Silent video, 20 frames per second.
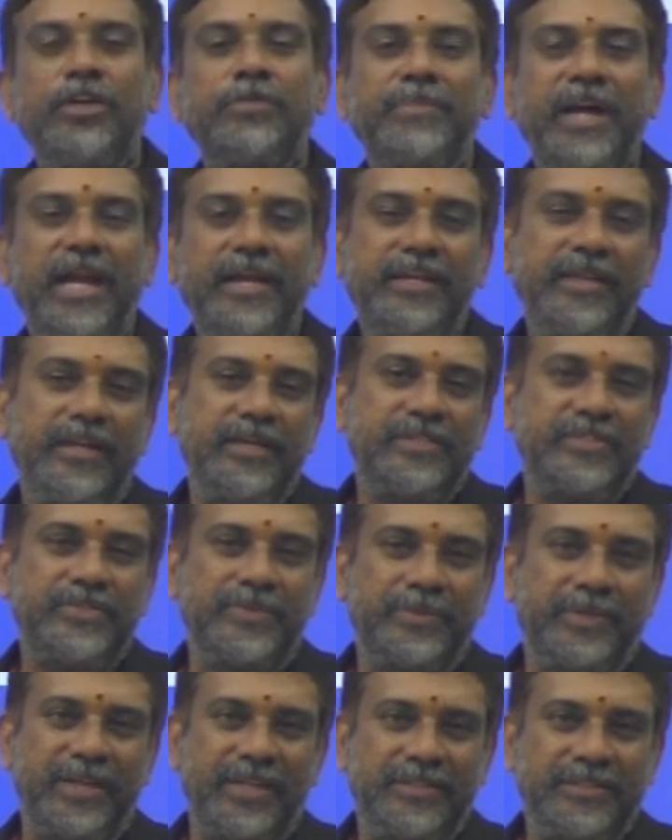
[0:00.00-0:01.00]
my dear
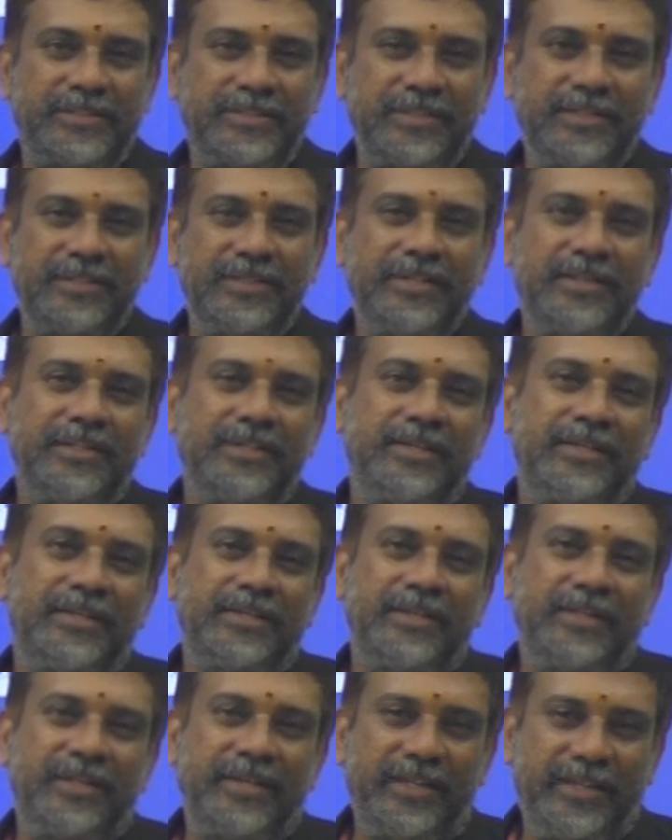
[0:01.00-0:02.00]
students.
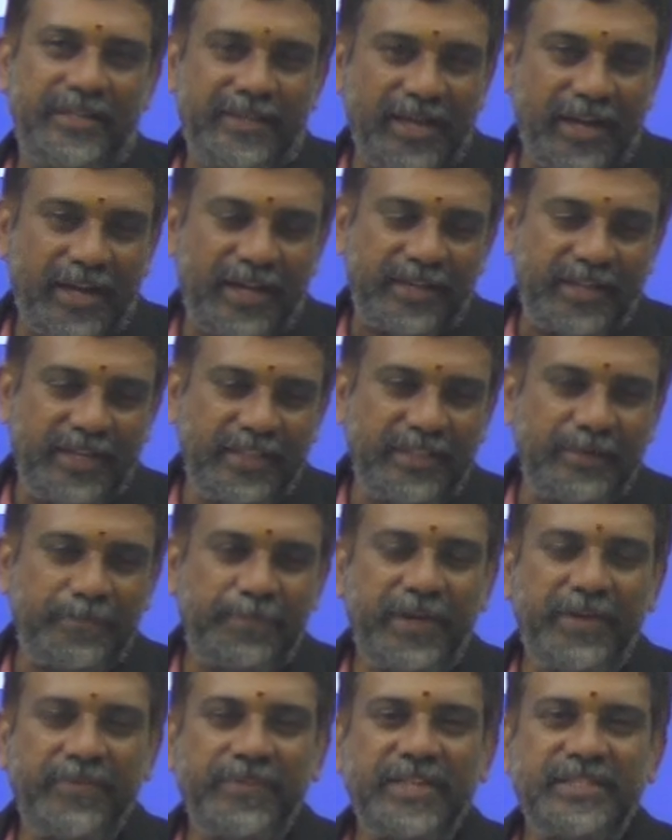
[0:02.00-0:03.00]
Yeah, in the
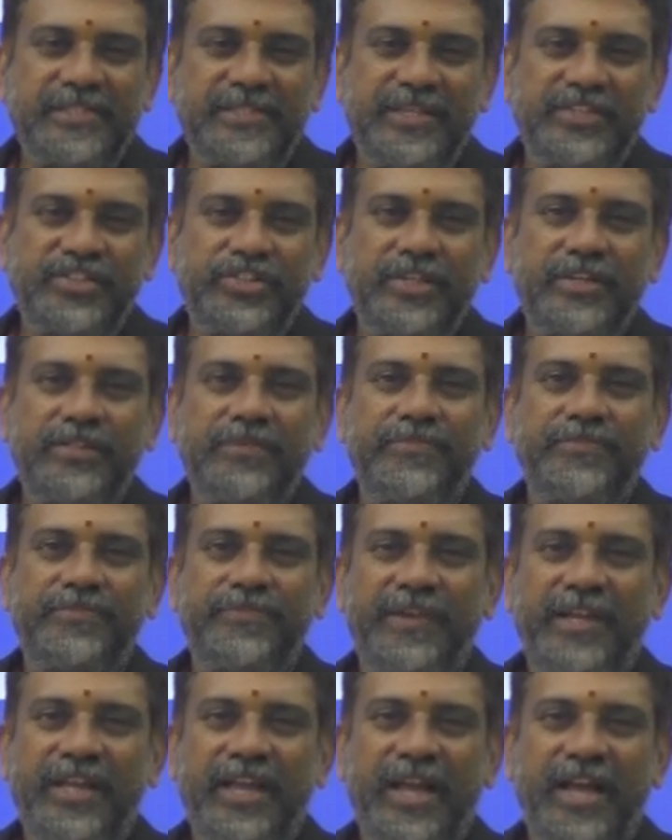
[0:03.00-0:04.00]
previous session,
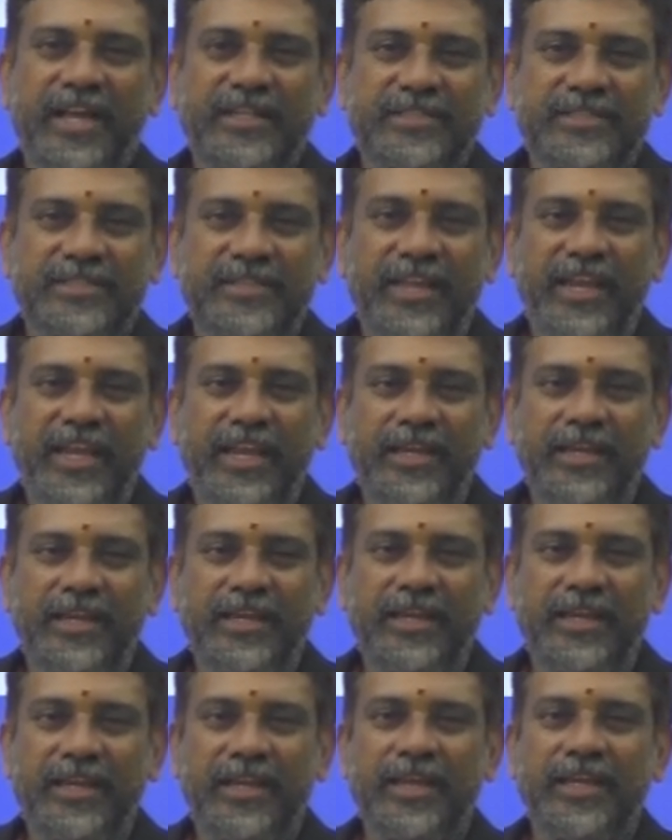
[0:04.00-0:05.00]
we had
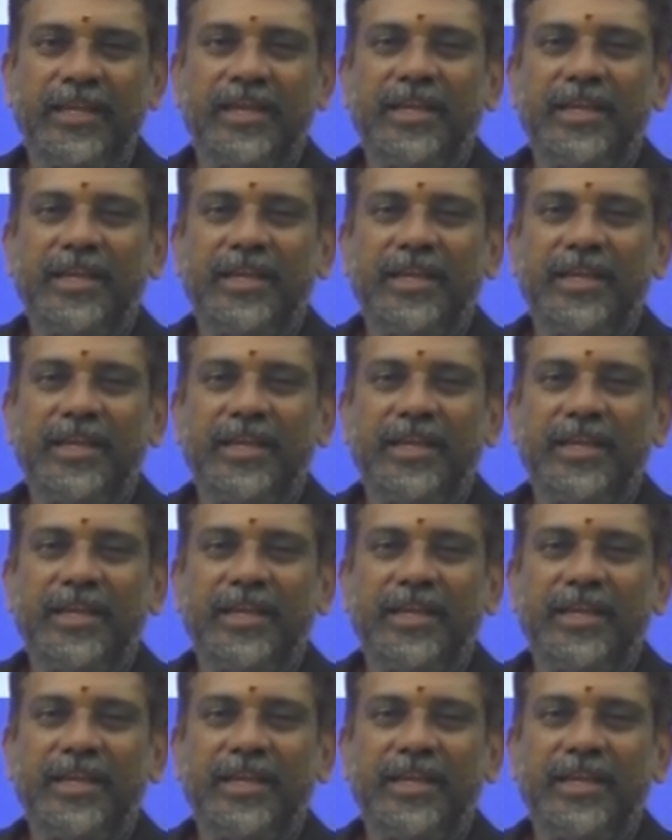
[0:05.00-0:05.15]
seen